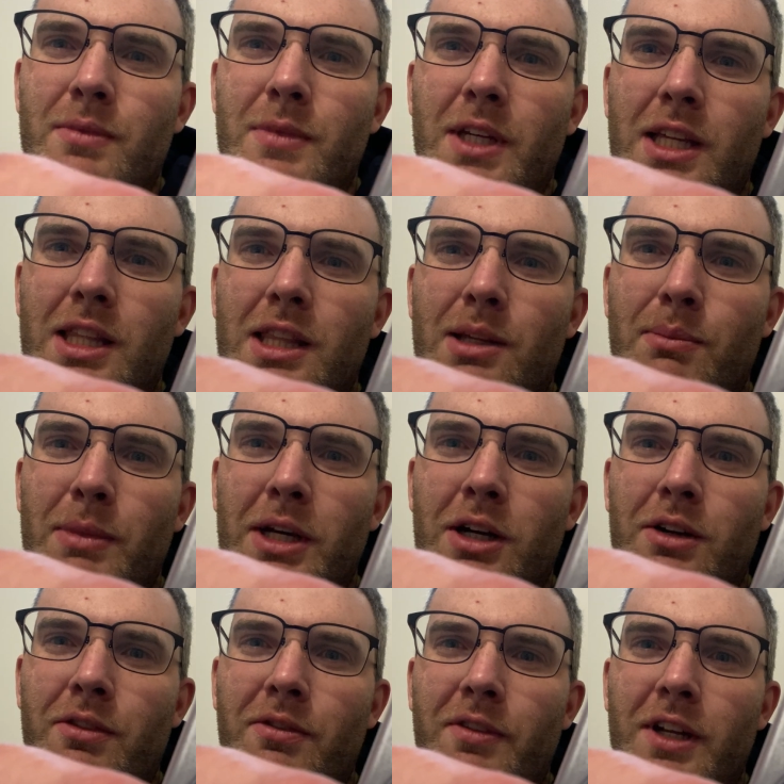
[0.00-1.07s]
in the
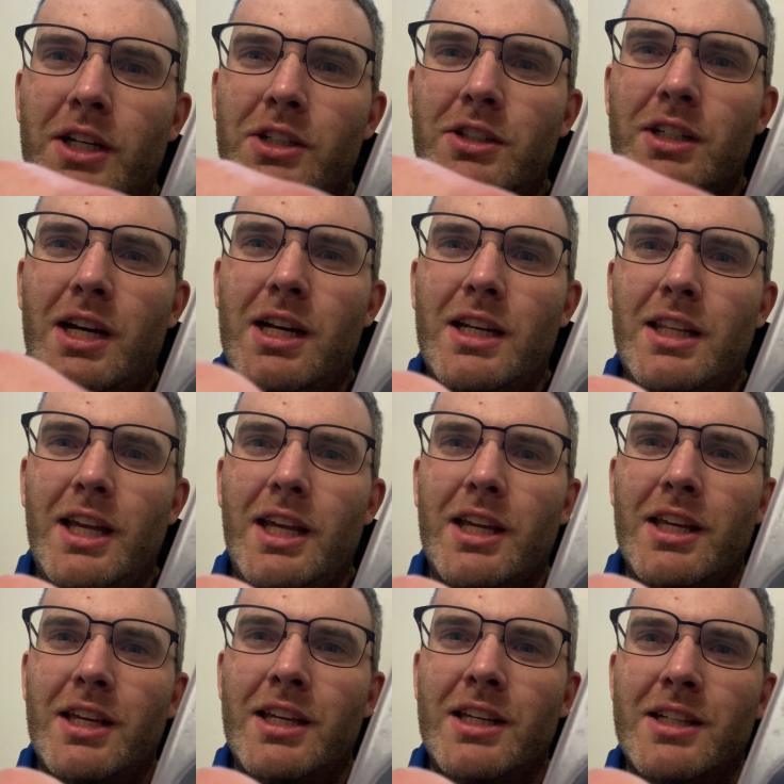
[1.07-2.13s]
mirrored finish, kind of
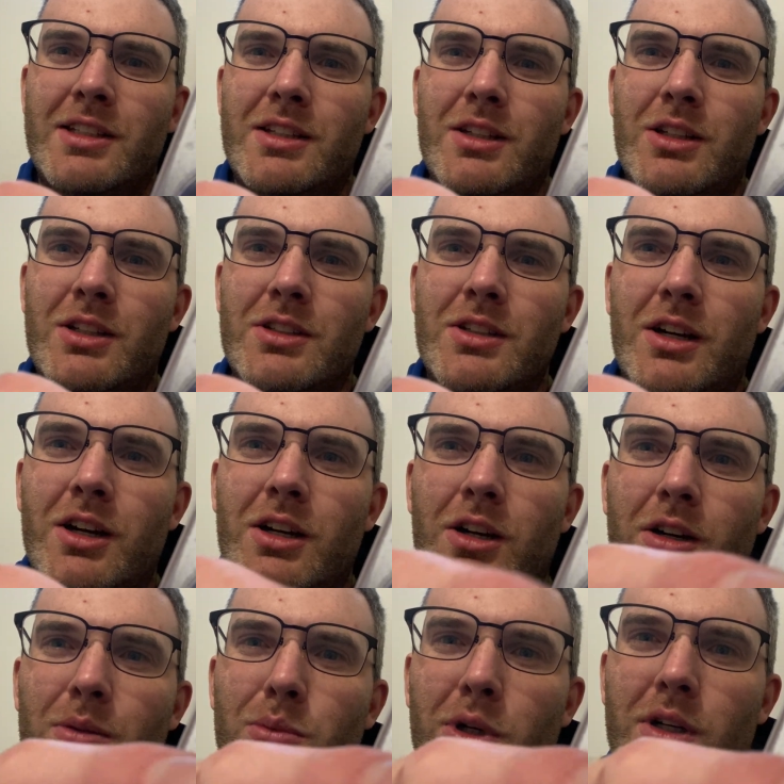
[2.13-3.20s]
like it's a little
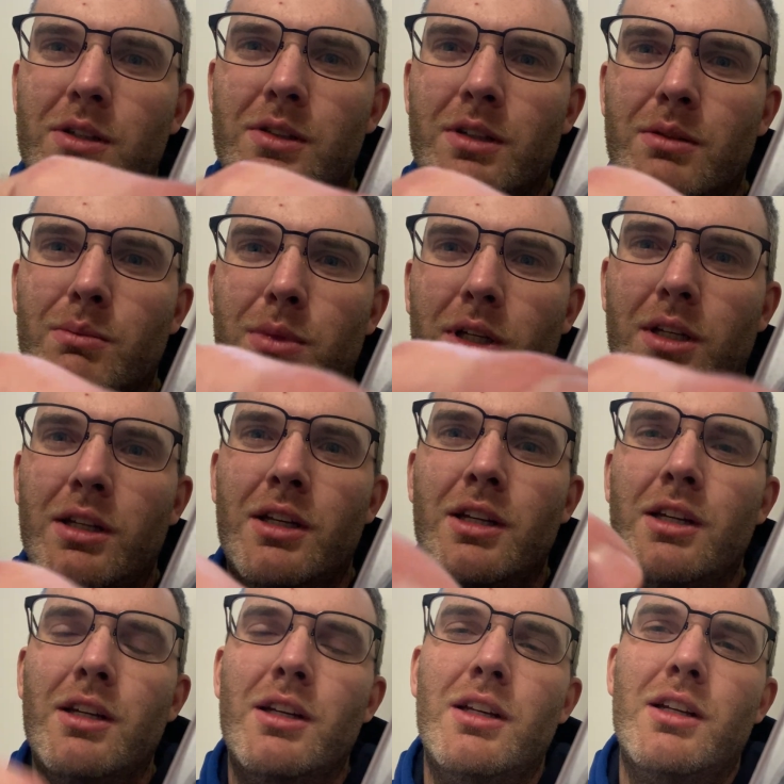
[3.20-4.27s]
darker in person, but
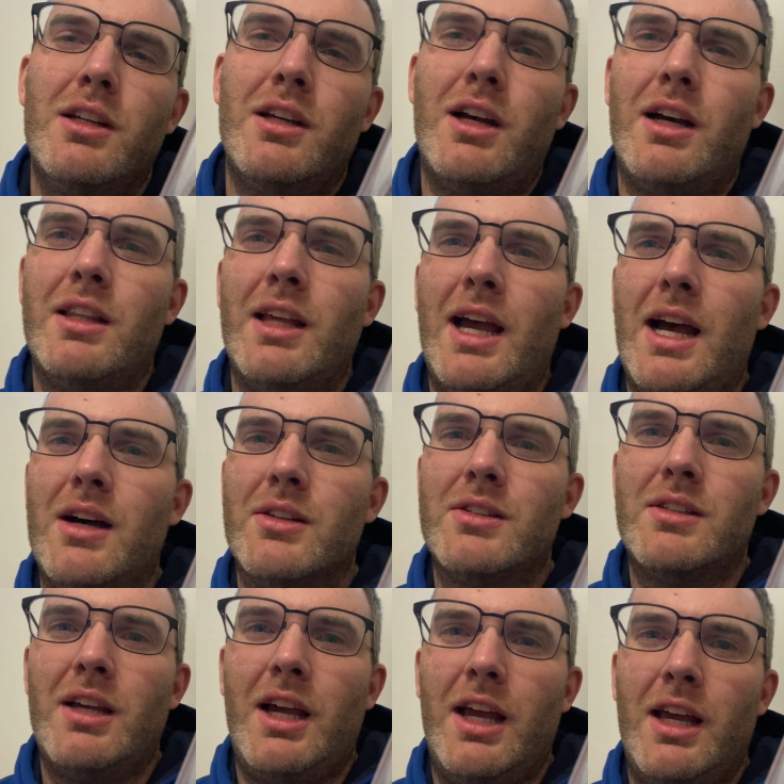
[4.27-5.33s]
on the
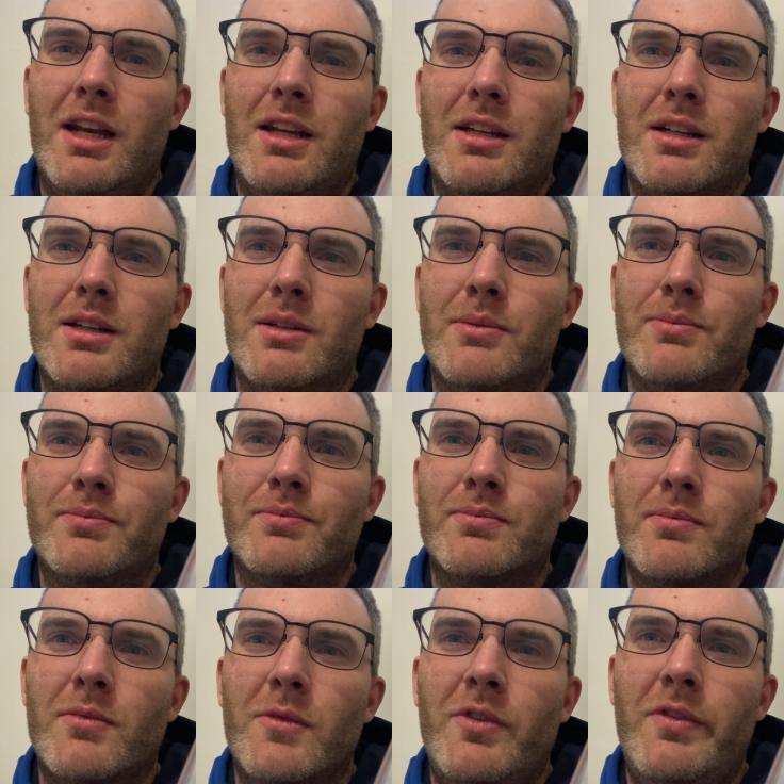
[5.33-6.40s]
outside
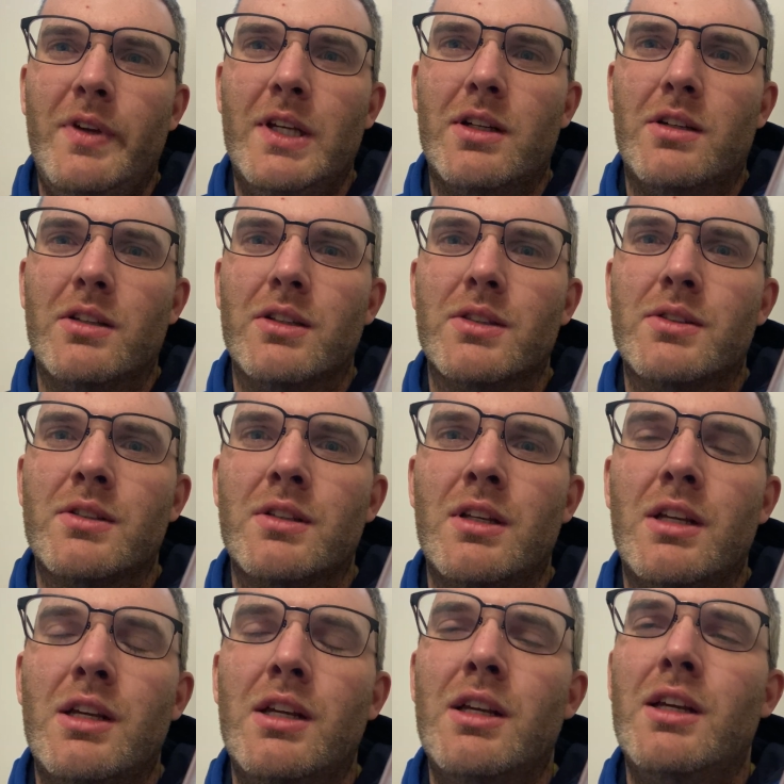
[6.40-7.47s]
fields
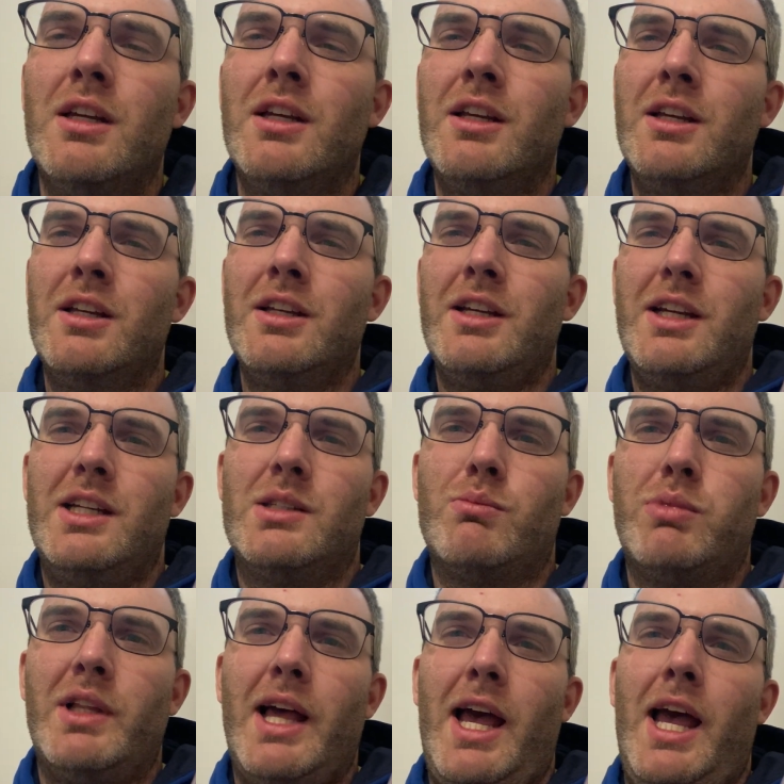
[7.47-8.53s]
it's
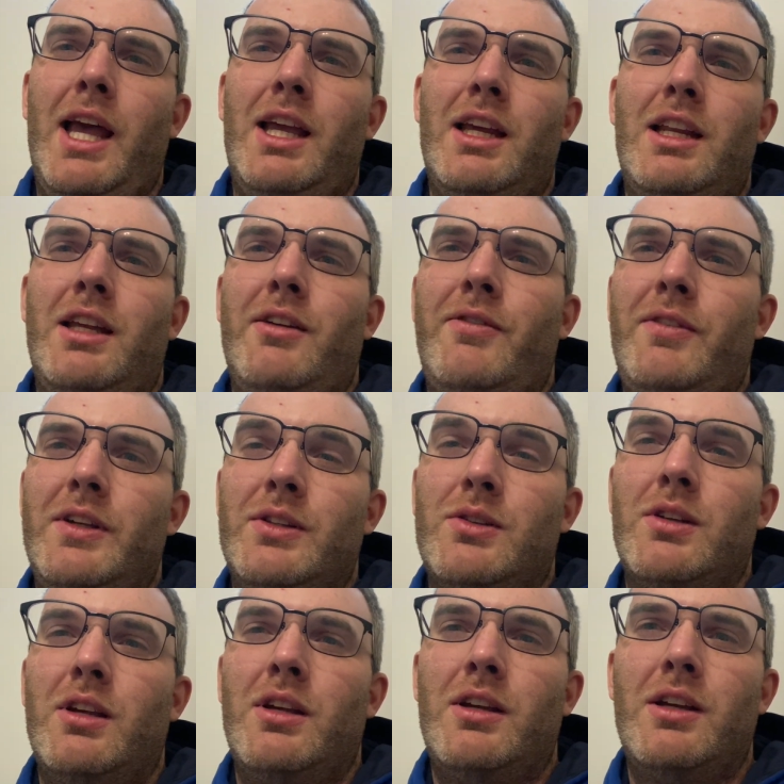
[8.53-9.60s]
black. And if
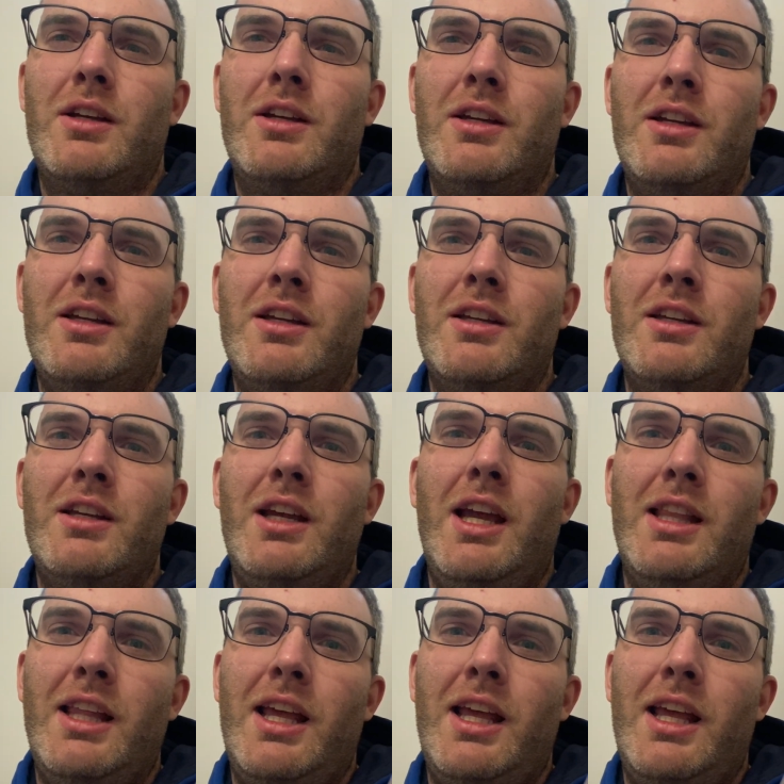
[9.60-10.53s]
it's and